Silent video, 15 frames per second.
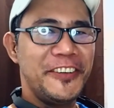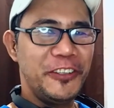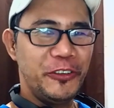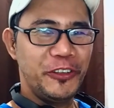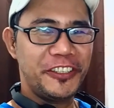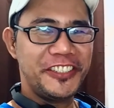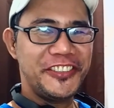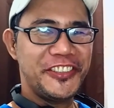
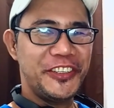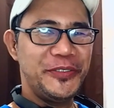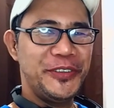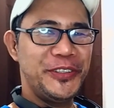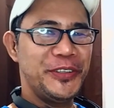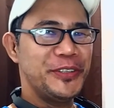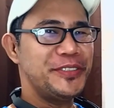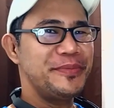Hello ladies and
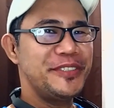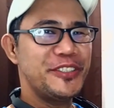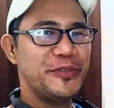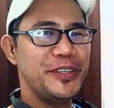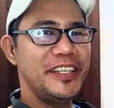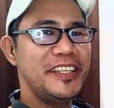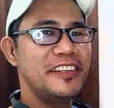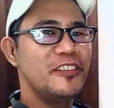gentlemen, those in
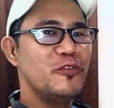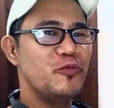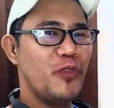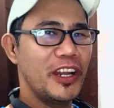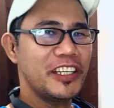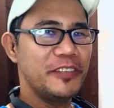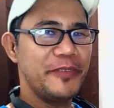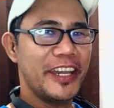between,
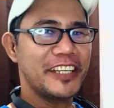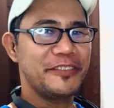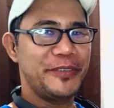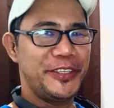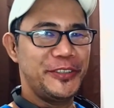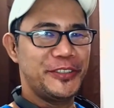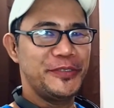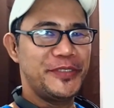welcome back to
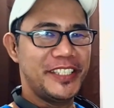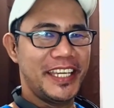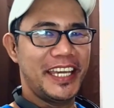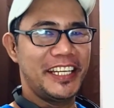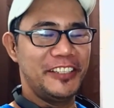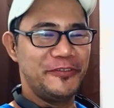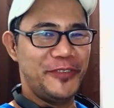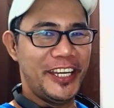my YouTube
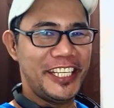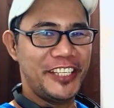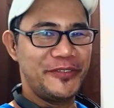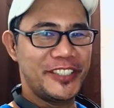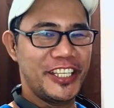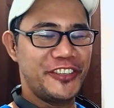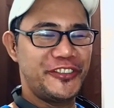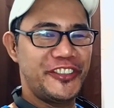channel. My
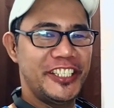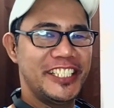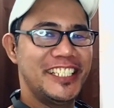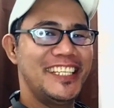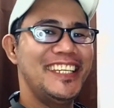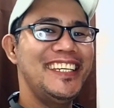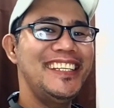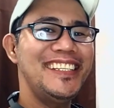name is Everett
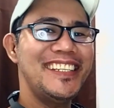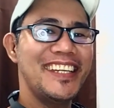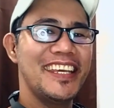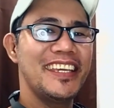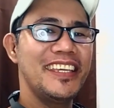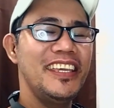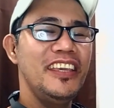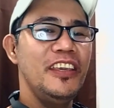and
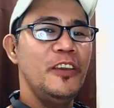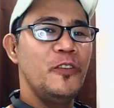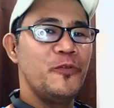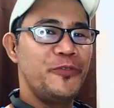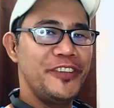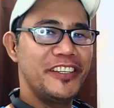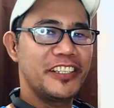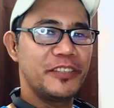today
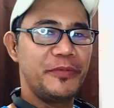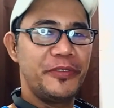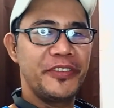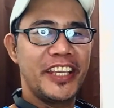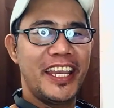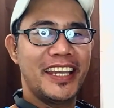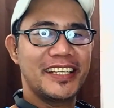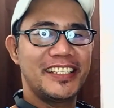we are going to be
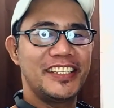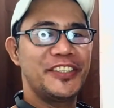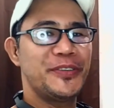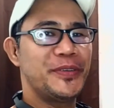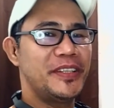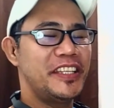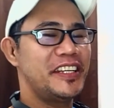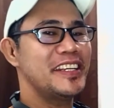reacting
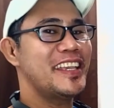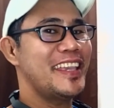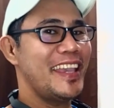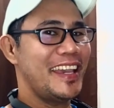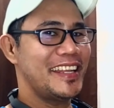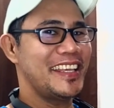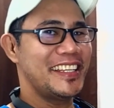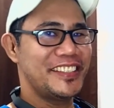to another
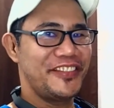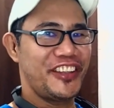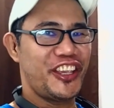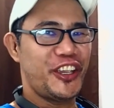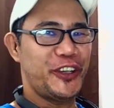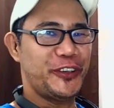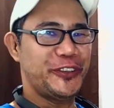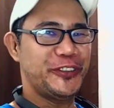Käärijä's
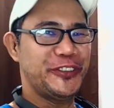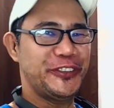video.